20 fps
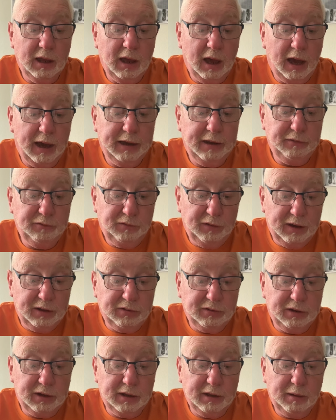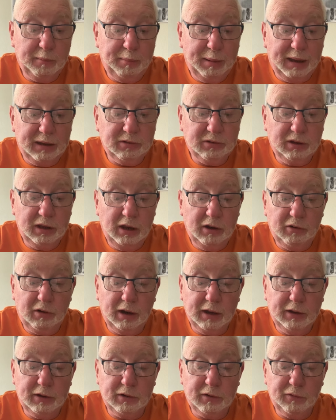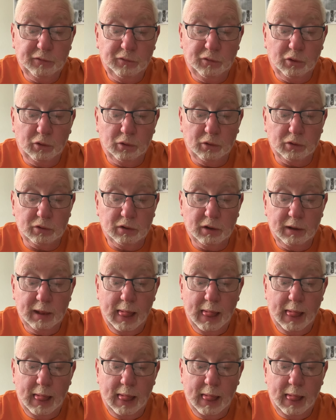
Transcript: I invested in the best gear I could afford.